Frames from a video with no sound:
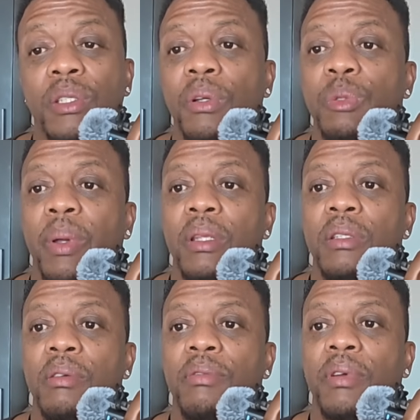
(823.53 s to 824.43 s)
is so
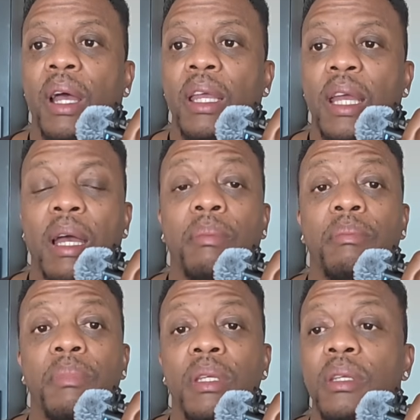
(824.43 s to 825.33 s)
expensive, I
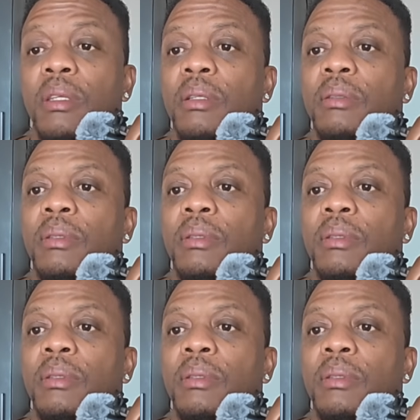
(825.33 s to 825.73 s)
am me